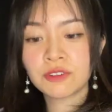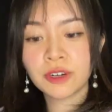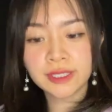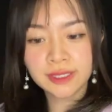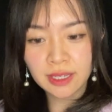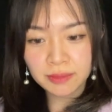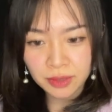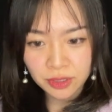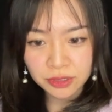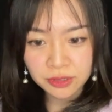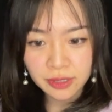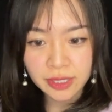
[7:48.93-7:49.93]
For
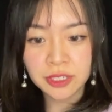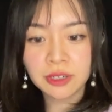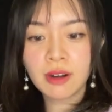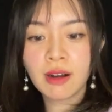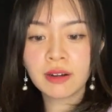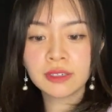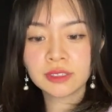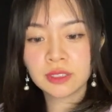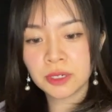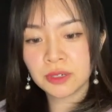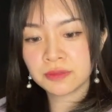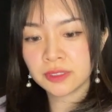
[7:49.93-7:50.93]
example, here are some
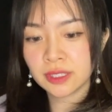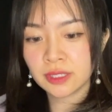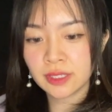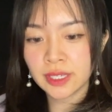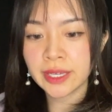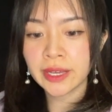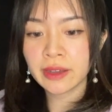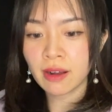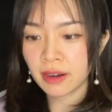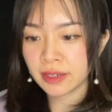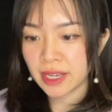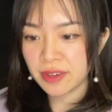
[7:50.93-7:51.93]
of the AI
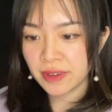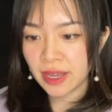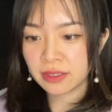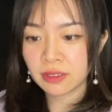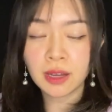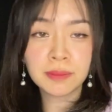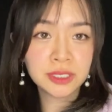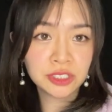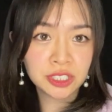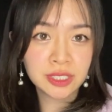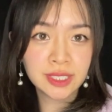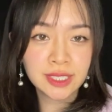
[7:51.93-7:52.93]
art I found on my
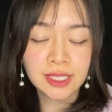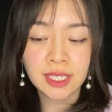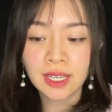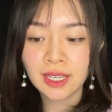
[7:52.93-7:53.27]
journey.